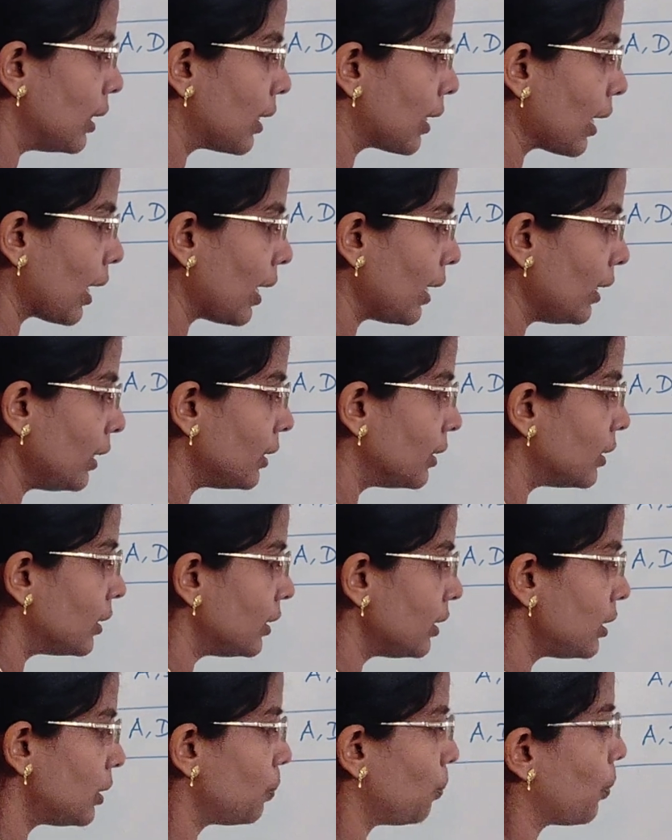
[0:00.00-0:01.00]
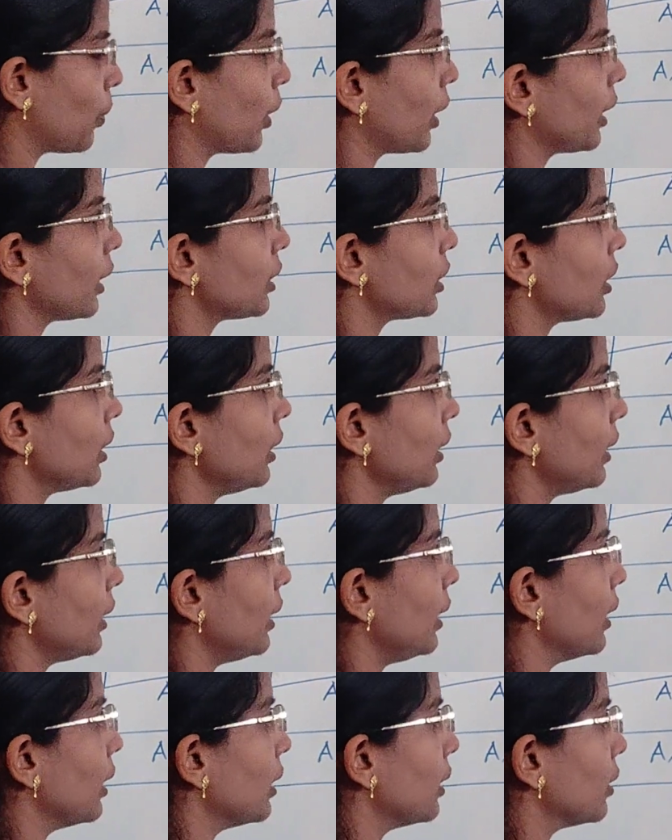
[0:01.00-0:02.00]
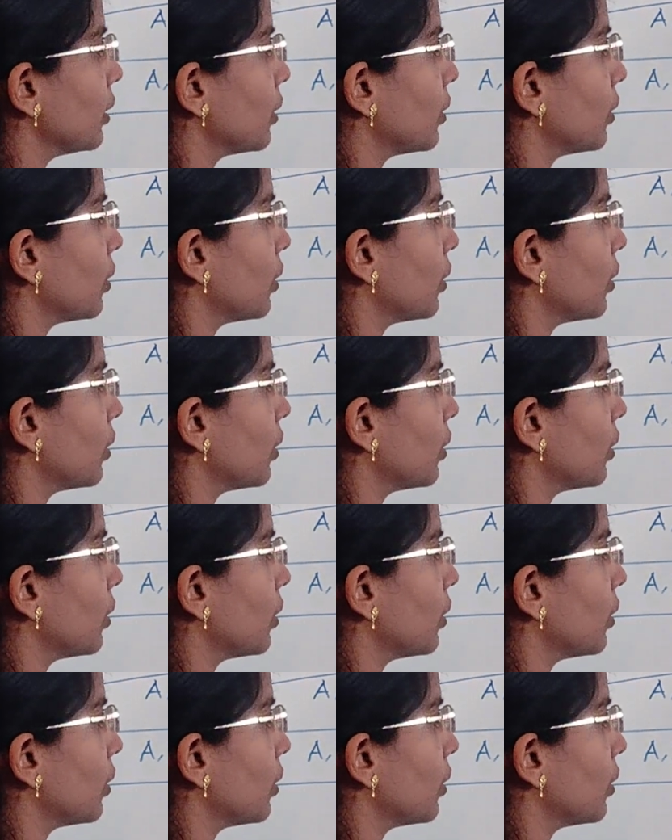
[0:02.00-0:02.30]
Write this production here.